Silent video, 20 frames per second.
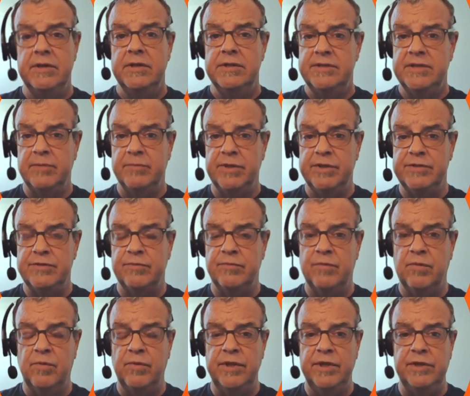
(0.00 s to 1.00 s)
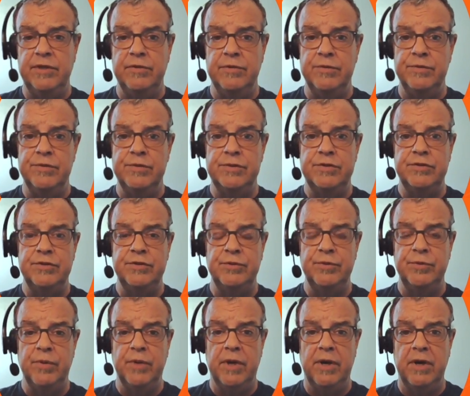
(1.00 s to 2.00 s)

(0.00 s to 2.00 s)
Templates are what we use to